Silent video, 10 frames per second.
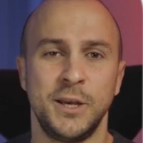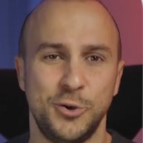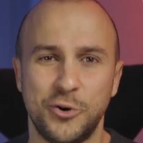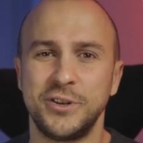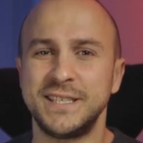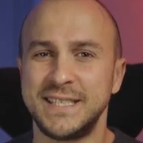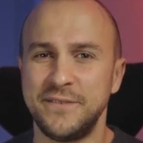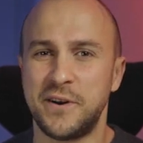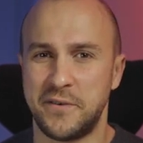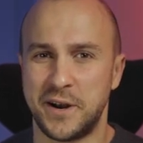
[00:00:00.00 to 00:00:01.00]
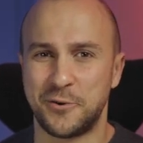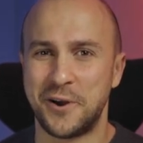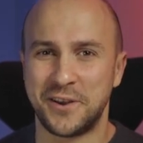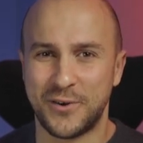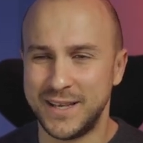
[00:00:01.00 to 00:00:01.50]
You already see where we are
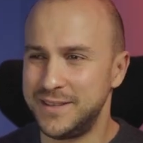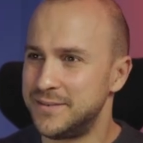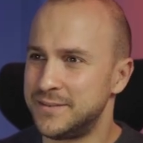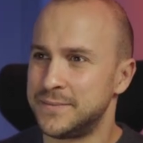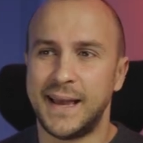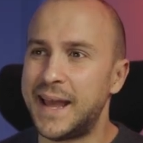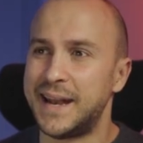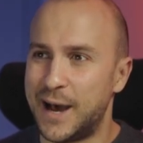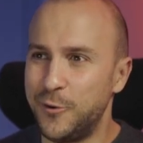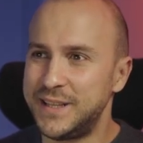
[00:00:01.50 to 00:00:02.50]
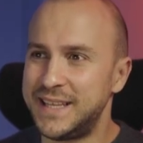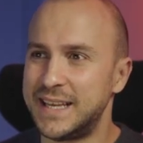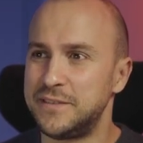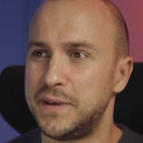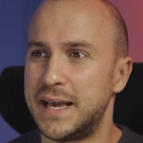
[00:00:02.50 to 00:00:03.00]
going, right? And now at the
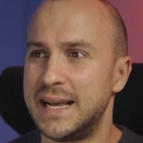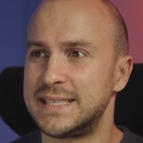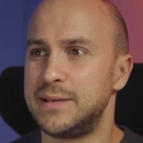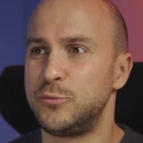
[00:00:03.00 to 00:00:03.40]
end we ask